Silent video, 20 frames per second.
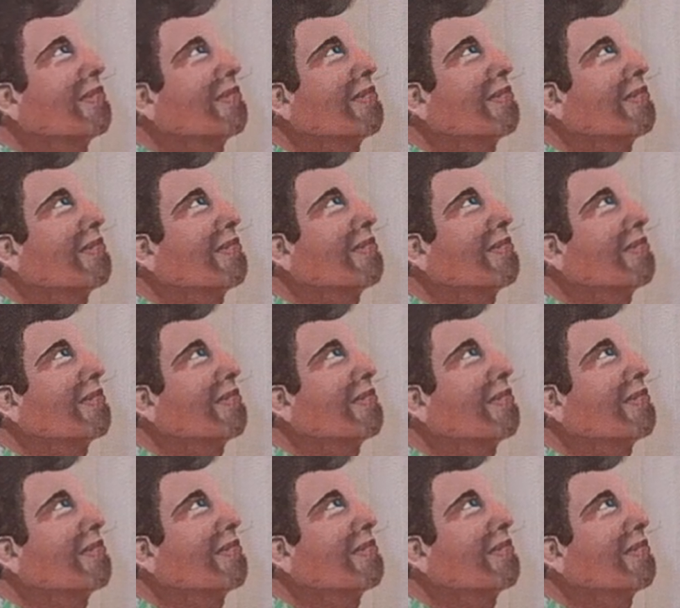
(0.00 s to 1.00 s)

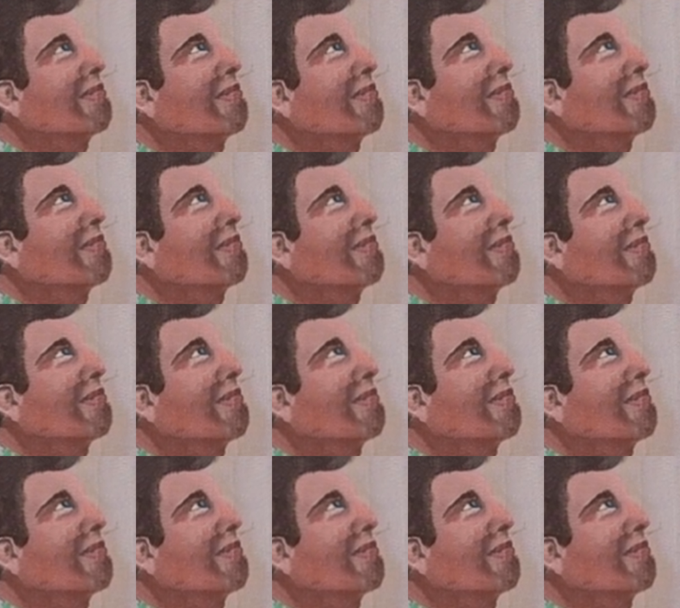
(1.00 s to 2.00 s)

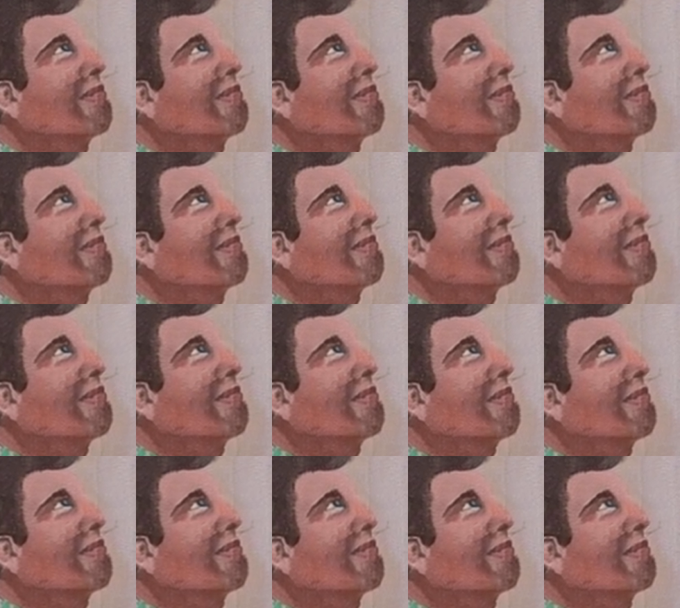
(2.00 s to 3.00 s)

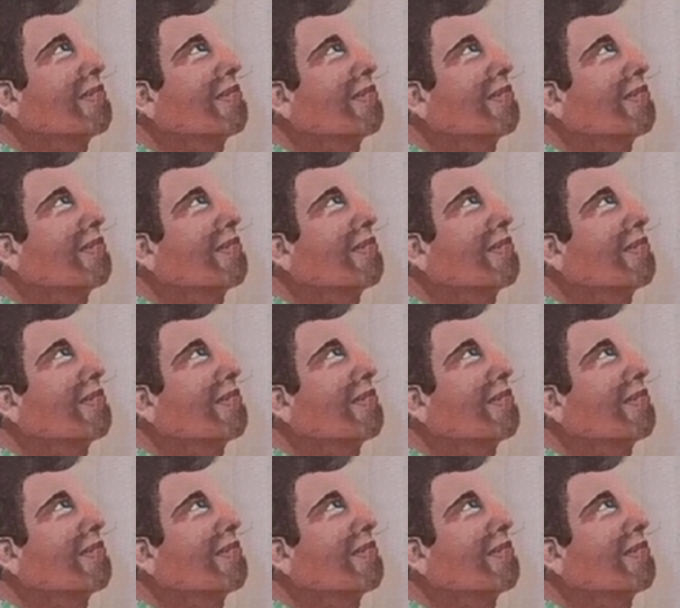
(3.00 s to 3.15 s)
[no speech]